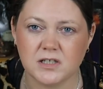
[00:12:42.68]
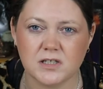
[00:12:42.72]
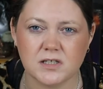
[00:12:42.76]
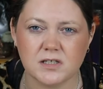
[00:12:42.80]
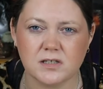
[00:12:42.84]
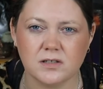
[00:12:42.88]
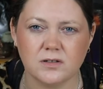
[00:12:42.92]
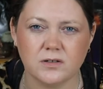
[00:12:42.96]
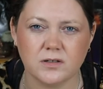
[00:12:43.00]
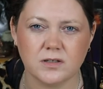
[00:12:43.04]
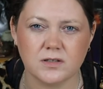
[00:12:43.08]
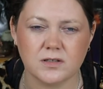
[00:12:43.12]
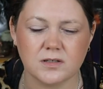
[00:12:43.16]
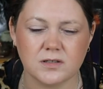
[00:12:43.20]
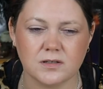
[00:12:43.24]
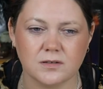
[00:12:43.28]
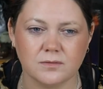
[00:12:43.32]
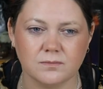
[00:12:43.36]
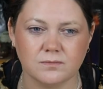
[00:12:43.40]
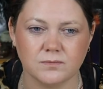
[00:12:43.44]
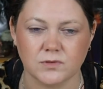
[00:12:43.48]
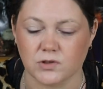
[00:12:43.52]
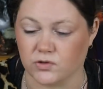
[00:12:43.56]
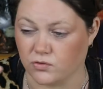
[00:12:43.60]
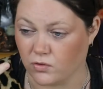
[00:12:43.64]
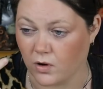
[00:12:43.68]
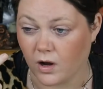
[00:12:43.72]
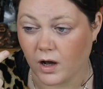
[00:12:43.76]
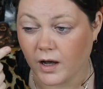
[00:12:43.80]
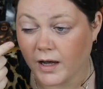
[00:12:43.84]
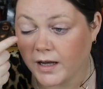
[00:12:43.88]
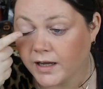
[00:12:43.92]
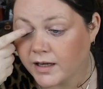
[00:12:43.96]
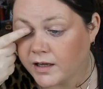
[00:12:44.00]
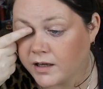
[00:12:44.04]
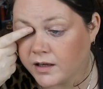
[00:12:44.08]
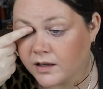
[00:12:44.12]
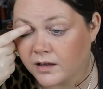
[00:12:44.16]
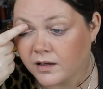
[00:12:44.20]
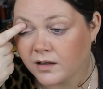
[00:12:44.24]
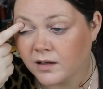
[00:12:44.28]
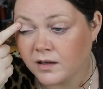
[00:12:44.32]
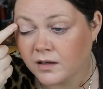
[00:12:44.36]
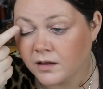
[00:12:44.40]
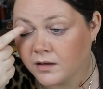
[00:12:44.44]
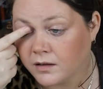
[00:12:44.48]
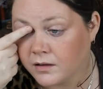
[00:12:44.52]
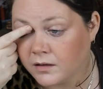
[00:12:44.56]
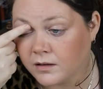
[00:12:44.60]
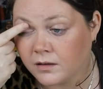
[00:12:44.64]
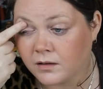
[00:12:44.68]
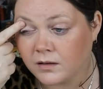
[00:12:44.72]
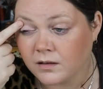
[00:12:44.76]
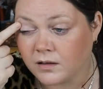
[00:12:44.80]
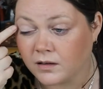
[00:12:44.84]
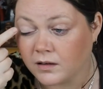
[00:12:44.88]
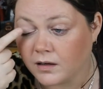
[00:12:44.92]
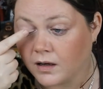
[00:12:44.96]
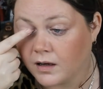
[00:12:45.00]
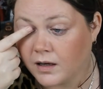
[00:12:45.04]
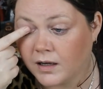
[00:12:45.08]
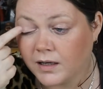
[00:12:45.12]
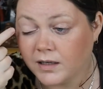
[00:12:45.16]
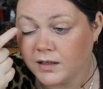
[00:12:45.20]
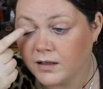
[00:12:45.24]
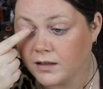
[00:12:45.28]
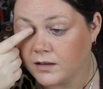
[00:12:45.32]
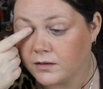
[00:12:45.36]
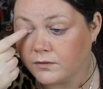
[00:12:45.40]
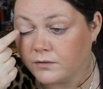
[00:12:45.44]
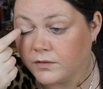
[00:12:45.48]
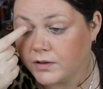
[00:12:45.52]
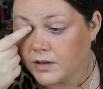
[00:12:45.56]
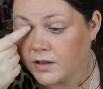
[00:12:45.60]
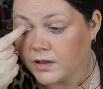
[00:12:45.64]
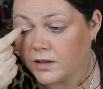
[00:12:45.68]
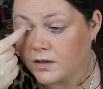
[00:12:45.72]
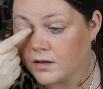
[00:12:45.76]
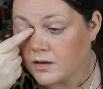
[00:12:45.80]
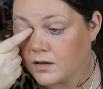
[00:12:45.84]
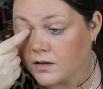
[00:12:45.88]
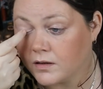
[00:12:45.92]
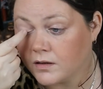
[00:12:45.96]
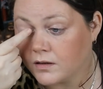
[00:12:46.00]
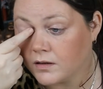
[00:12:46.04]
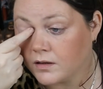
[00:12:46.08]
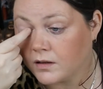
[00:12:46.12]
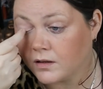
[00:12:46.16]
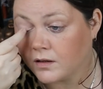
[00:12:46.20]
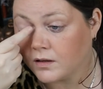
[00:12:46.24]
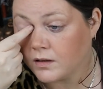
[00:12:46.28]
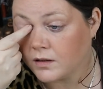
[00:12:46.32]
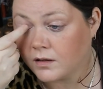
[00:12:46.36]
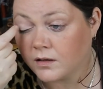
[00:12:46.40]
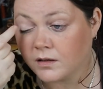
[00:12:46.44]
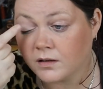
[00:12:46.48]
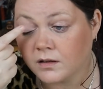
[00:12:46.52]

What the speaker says: just looks dry. And I love this.